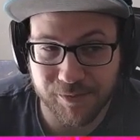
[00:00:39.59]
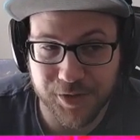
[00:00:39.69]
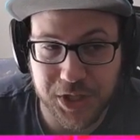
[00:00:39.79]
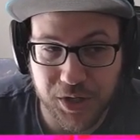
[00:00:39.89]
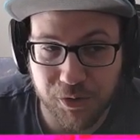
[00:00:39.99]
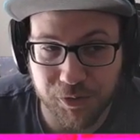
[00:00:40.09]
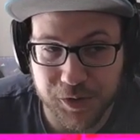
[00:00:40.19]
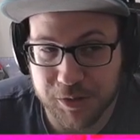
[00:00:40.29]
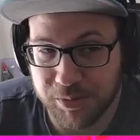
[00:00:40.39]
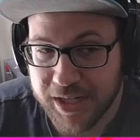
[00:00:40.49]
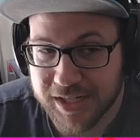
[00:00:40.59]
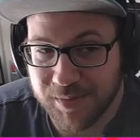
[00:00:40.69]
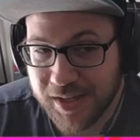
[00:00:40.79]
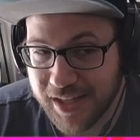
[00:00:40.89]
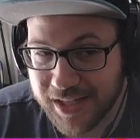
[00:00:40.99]
Vegito versus playing
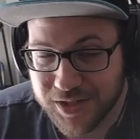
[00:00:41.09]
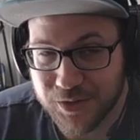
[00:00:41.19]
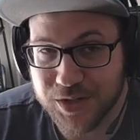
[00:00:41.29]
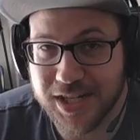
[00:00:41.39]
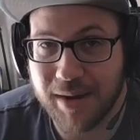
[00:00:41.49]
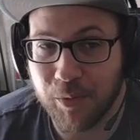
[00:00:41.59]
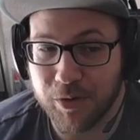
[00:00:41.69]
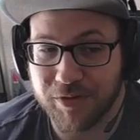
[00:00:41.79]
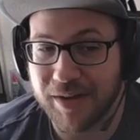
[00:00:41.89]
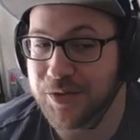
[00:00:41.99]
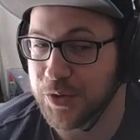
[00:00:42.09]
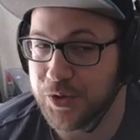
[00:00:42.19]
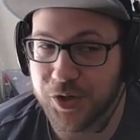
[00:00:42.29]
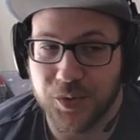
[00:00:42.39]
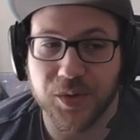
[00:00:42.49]
something like Series 9.5 Surge
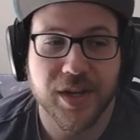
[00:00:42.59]
Q.